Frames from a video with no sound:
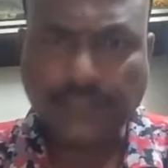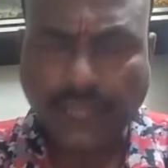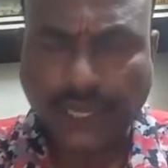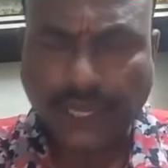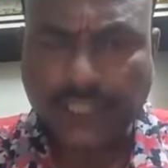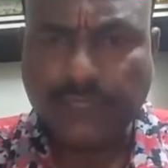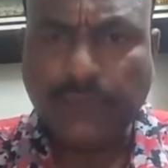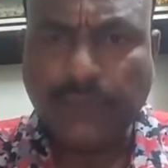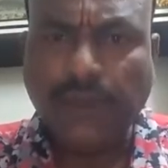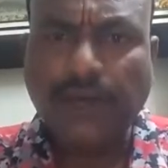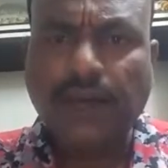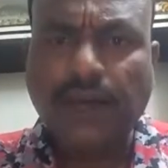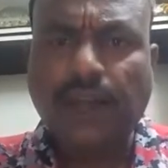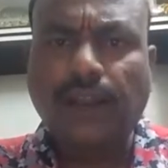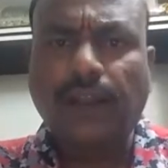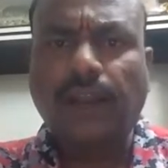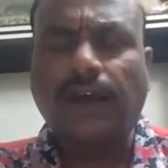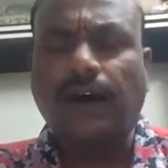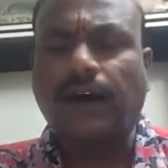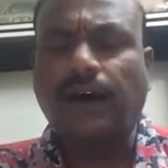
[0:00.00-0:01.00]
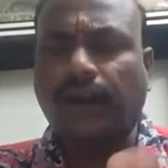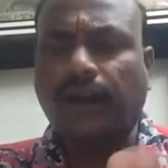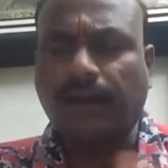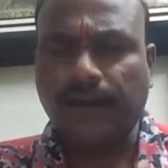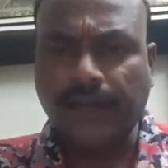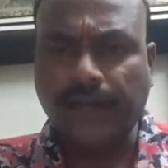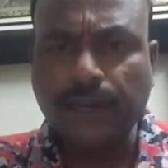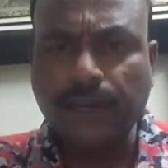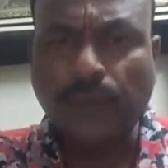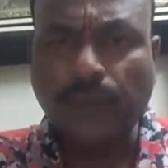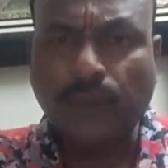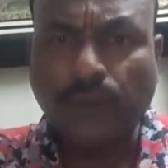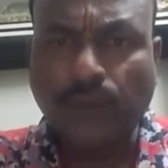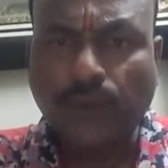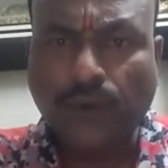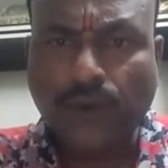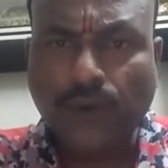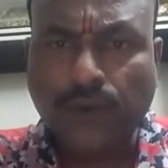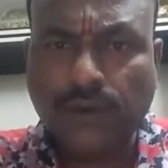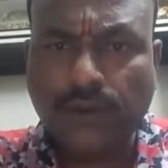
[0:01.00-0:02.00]
Taj Mahal or Red
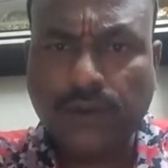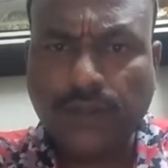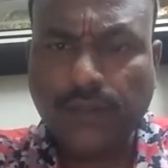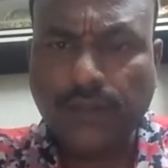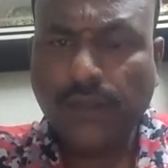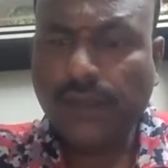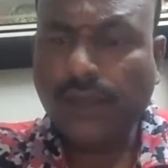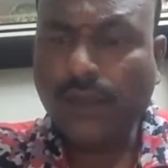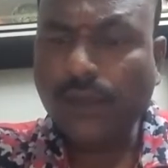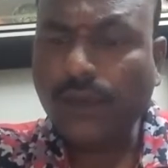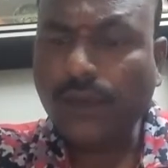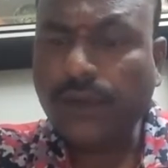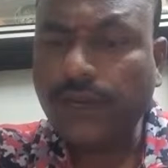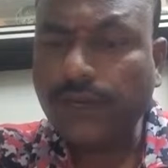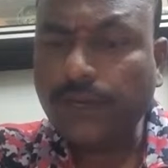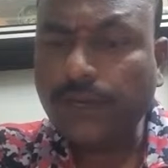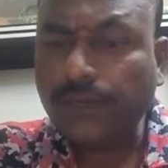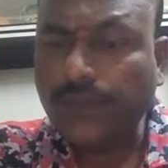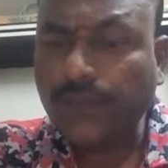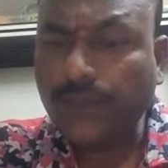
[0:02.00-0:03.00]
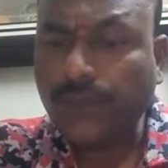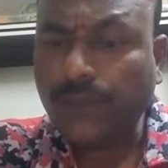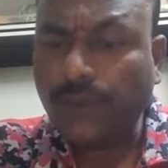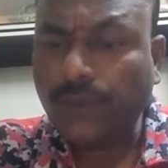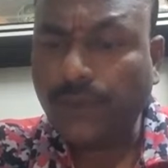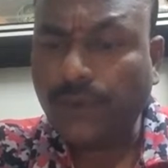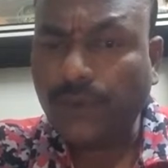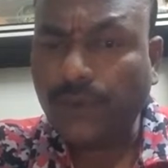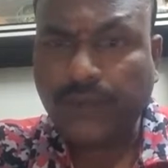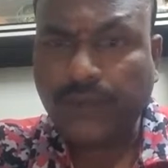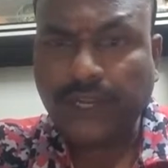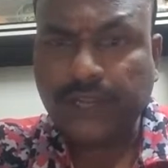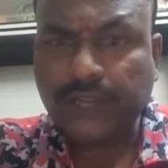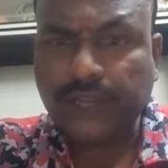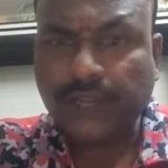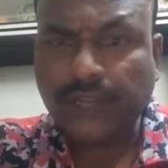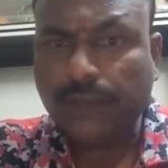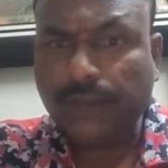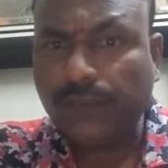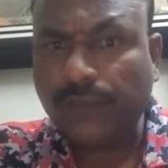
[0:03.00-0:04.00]
Fort, local people, for
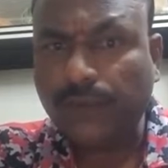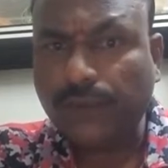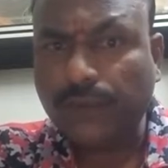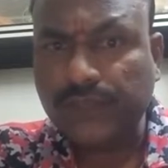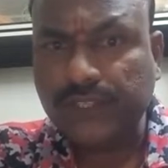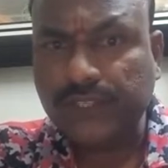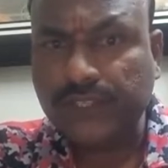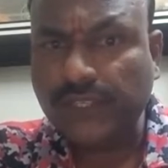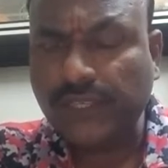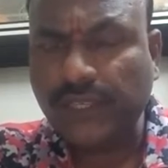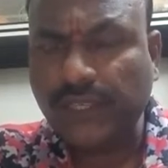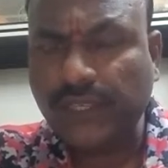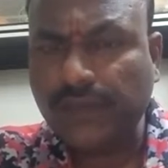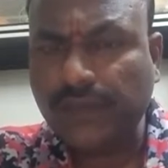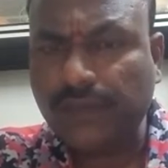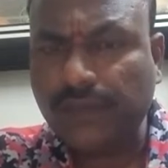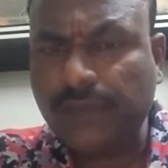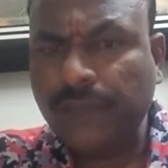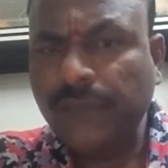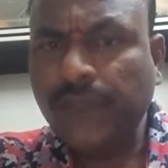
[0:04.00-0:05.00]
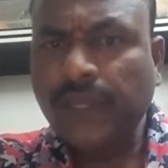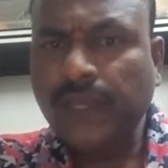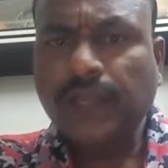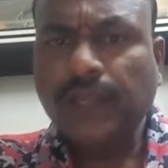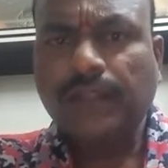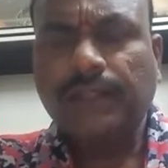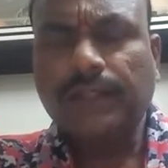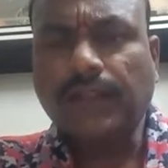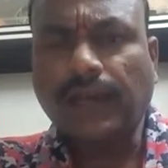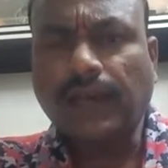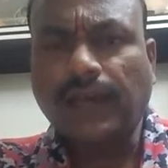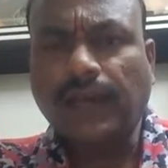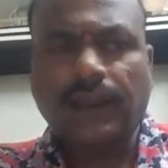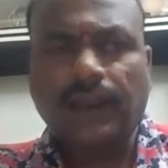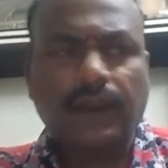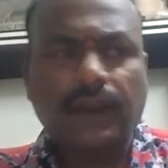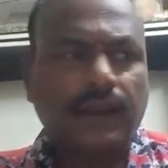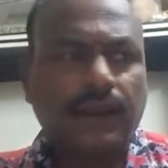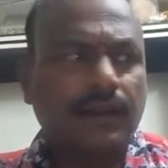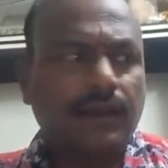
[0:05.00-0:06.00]
example, to see
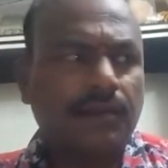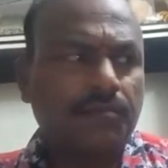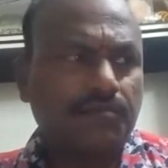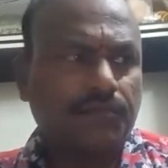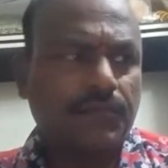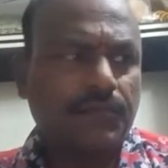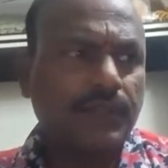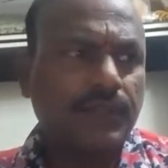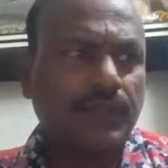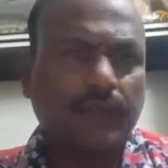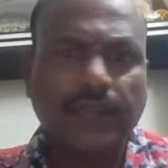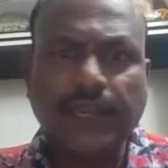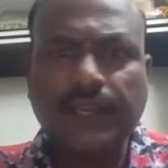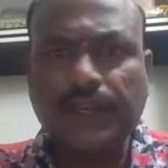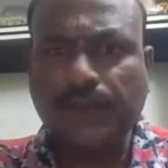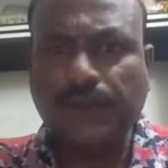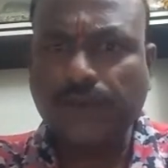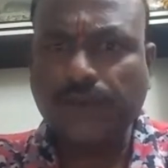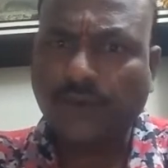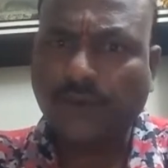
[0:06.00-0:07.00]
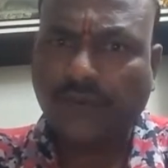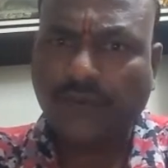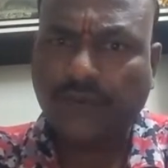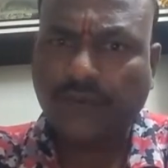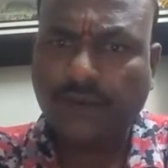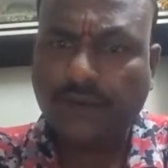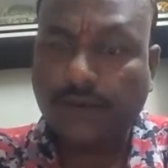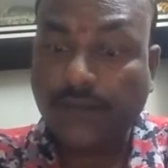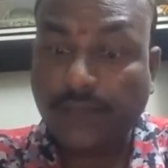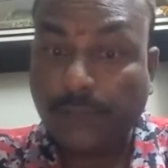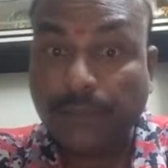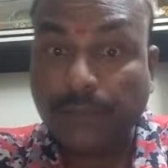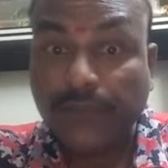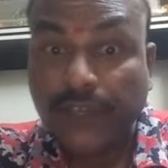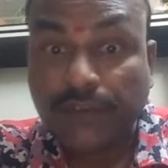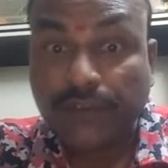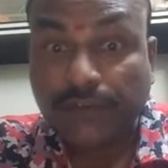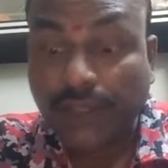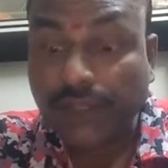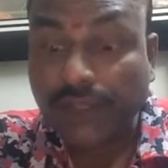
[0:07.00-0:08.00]
their native one,
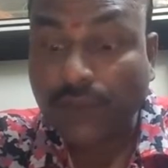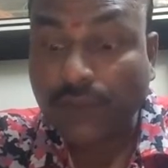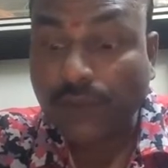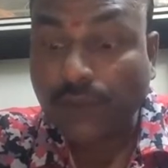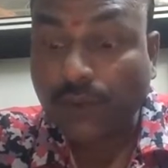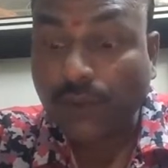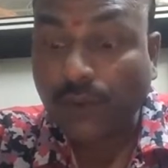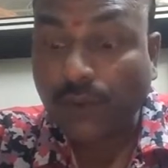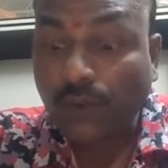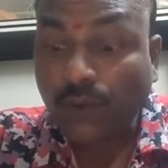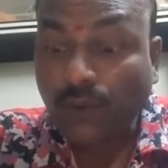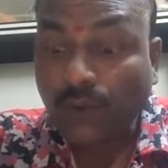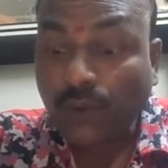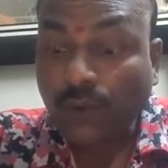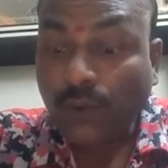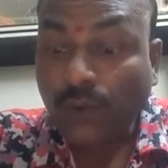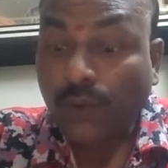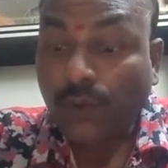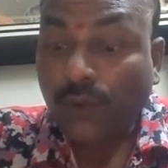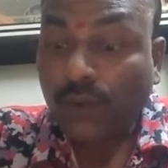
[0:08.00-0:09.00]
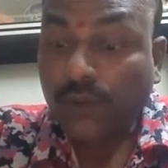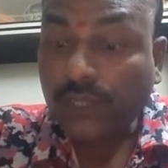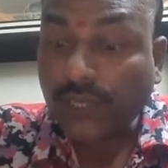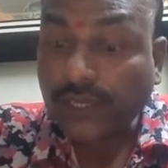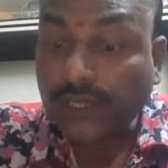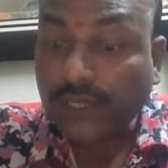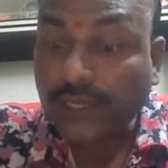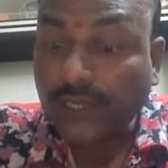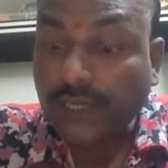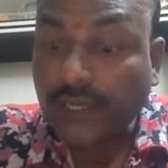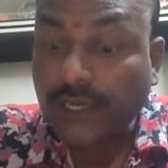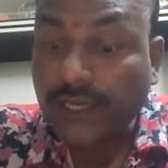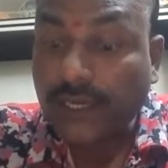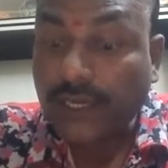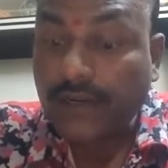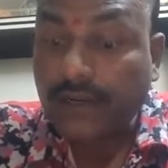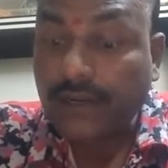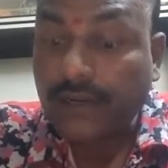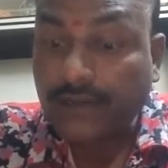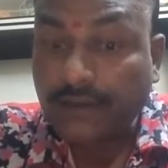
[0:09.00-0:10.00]
even though that
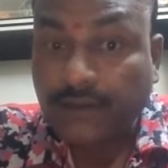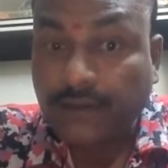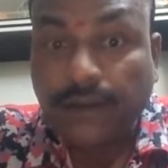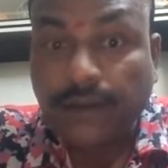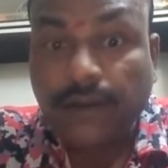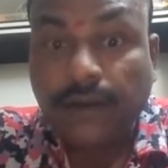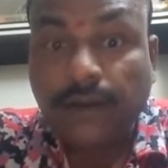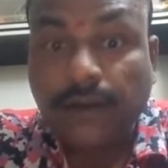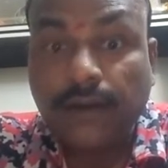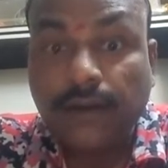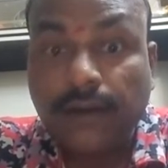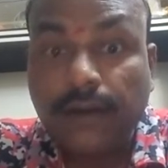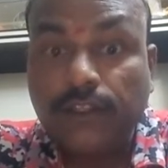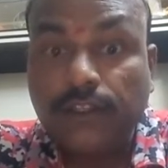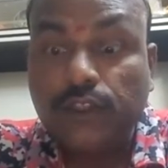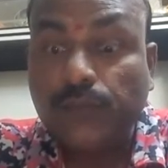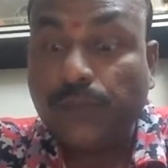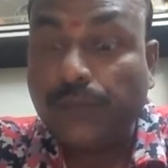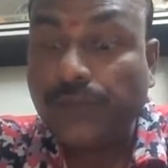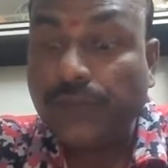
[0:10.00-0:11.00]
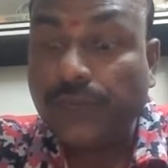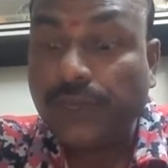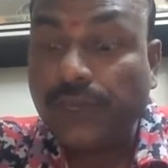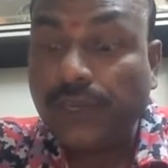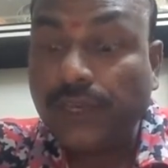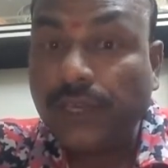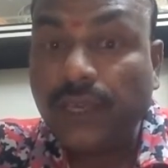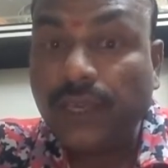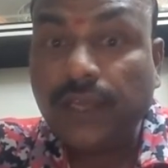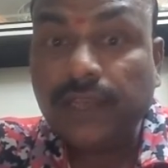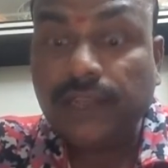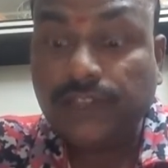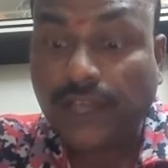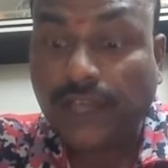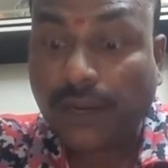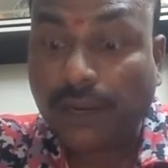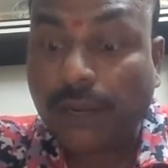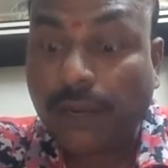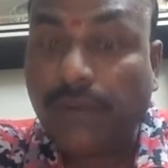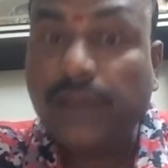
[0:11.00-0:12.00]
kid, that girl speak
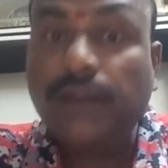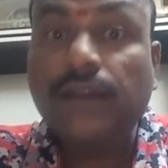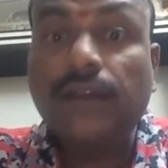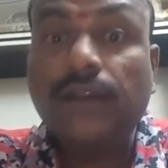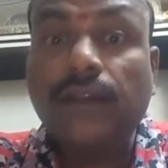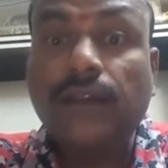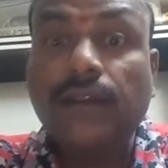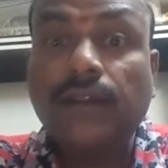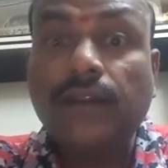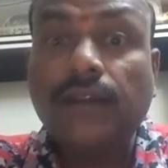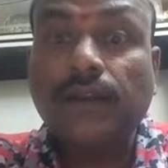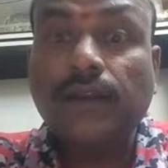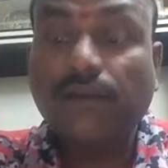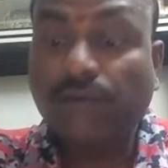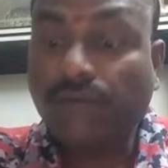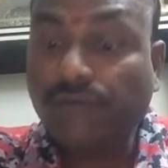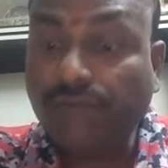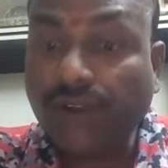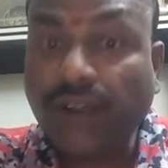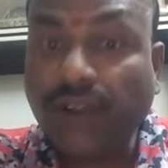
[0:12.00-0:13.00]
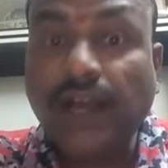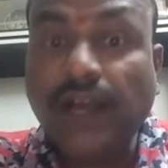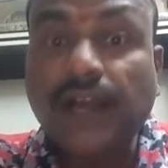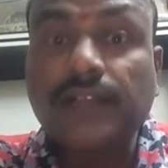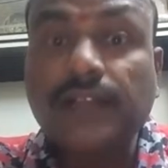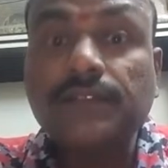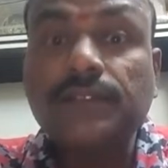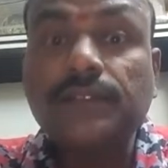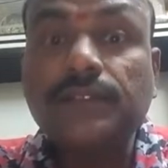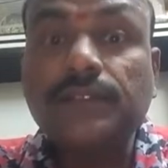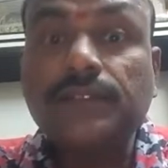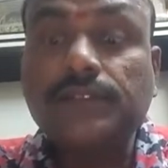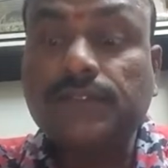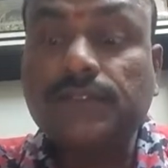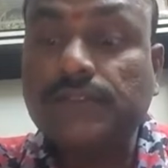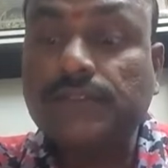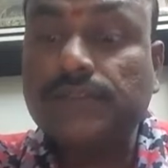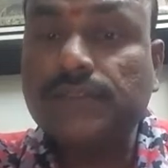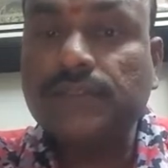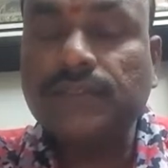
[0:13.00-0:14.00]
German,
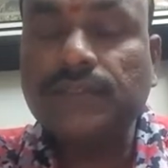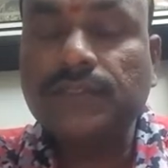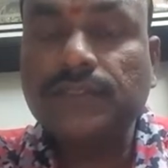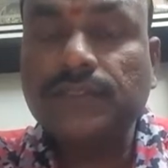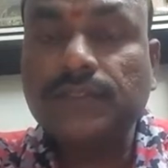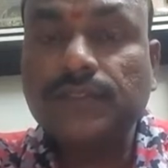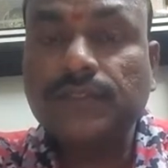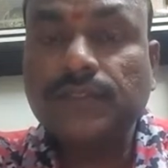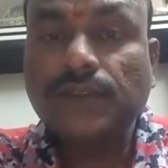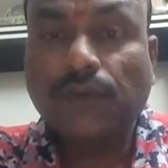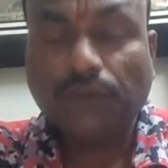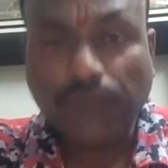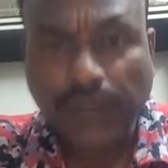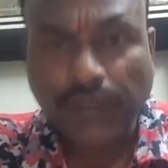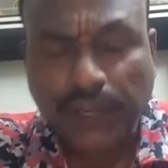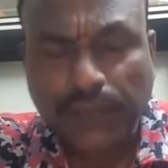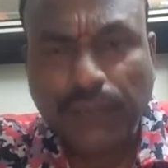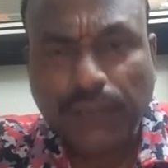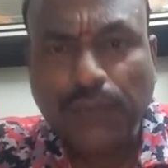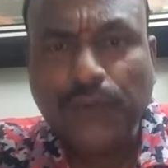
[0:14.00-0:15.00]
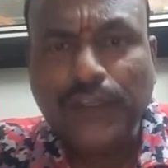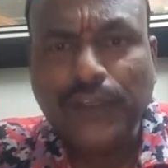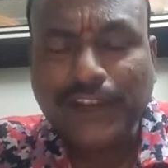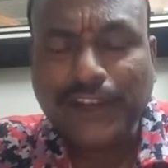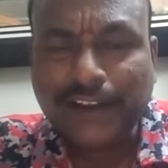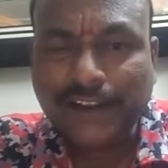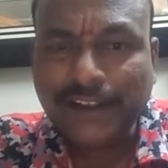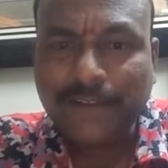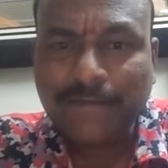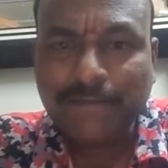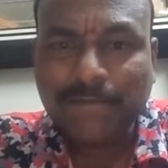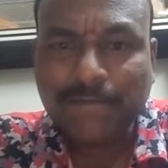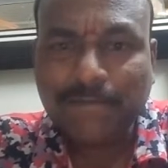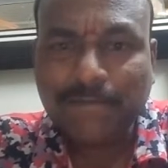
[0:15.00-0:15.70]
France, very fluently,